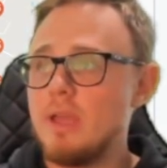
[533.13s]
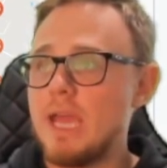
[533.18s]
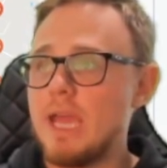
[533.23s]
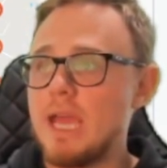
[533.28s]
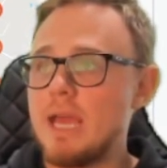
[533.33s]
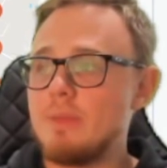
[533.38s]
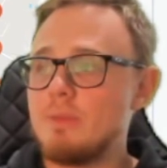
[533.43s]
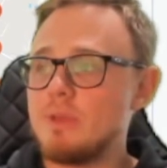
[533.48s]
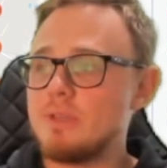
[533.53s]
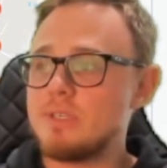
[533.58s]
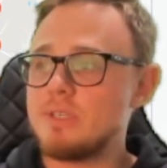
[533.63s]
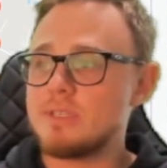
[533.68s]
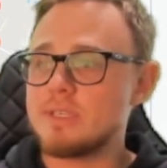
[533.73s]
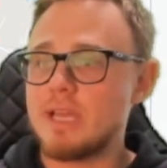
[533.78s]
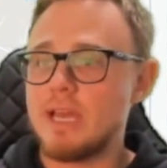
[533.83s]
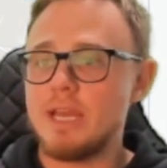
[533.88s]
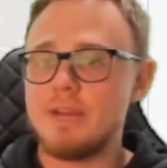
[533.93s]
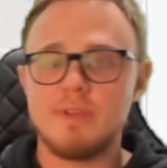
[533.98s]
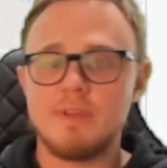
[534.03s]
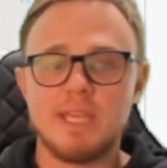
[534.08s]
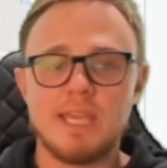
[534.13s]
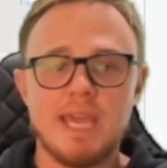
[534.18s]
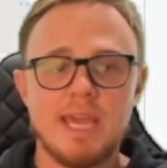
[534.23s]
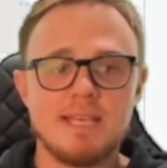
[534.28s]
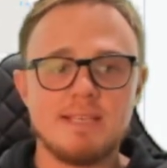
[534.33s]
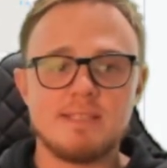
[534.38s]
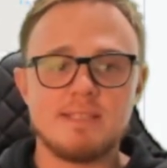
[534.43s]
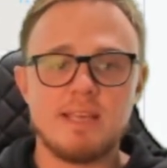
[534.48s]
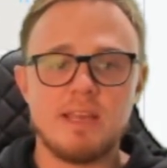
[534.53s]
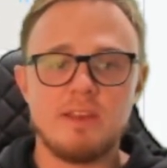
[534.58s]
And this is kind of a
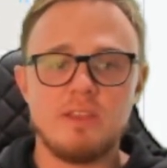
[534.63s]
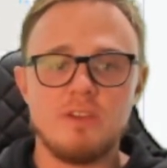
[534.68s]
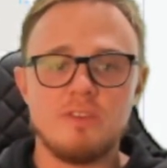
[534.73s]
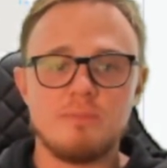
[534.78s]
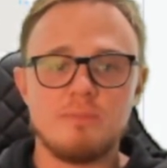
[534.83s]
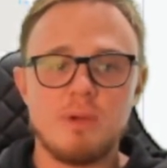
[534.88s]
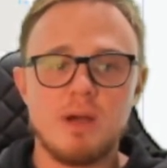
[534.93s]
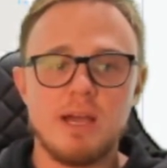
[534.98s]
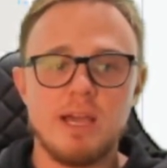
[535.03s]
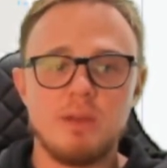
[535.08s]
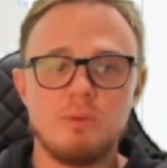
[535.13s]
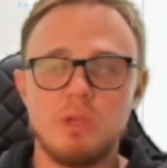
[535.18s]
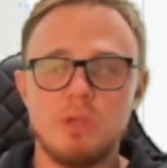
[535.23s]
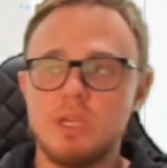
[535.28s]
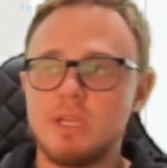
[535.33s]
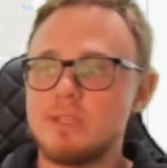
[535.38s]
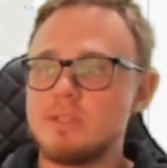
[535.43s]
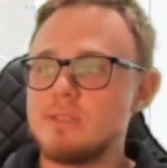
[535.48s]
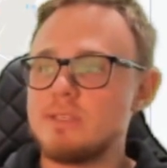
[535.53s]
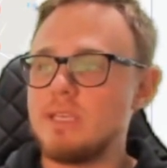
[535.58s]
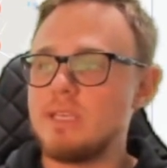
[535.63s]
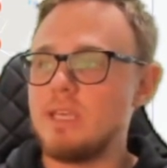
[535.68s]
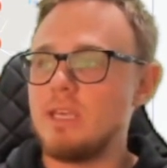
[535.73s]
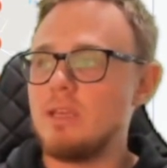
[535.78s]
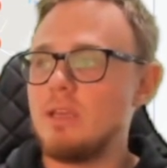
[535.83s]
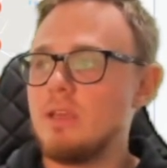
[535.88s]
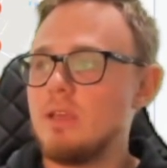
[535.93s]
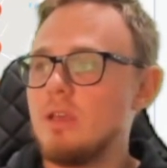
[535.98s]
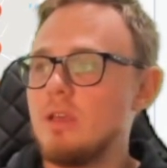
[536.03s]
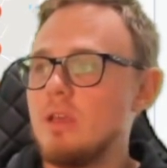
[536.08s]
case study of mine where you can
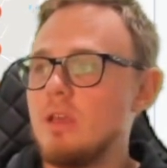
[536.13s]
see